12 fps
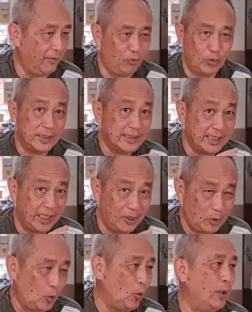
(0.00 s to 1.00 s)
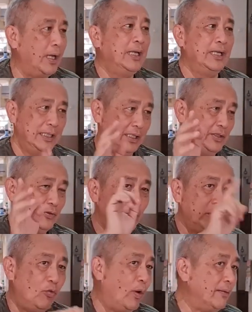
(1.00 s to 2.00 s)
I wouldn't say no. There's
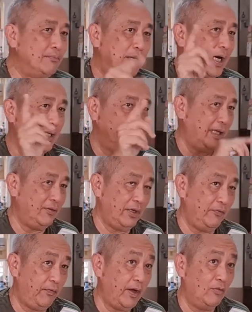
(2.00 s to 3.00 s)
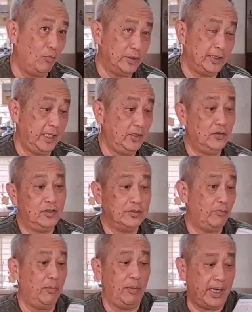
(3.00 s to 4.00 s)
only one part that I felt was
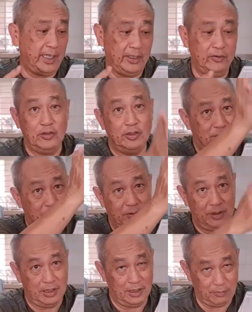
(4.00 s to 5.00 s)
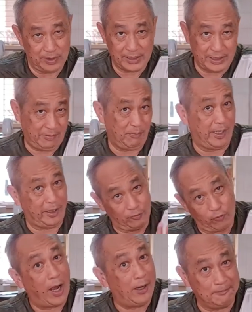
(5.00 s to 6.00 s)
dangerous whereby, you know, it's nearly being hit by a
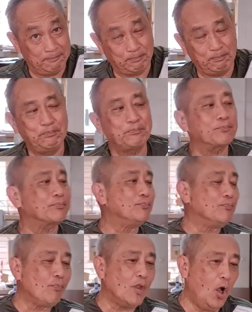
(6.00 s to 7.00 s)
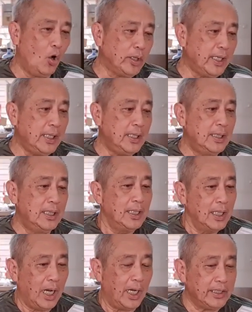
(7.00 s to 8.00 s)
truck. Okay,
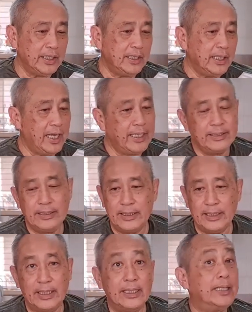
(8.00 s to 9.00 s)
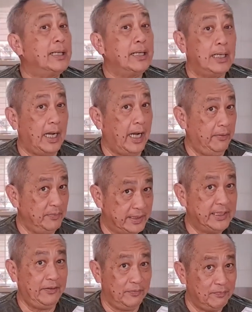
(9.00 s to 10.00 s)
other than that, I am
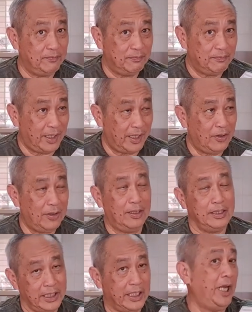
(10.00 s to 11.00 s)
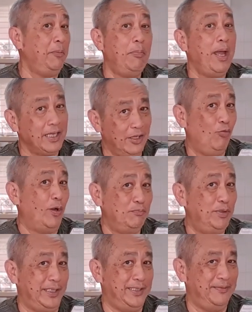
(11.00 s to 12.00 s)
safe. And came back in one
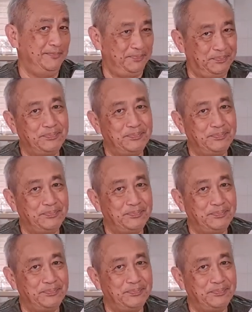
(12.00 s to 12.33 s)
piece.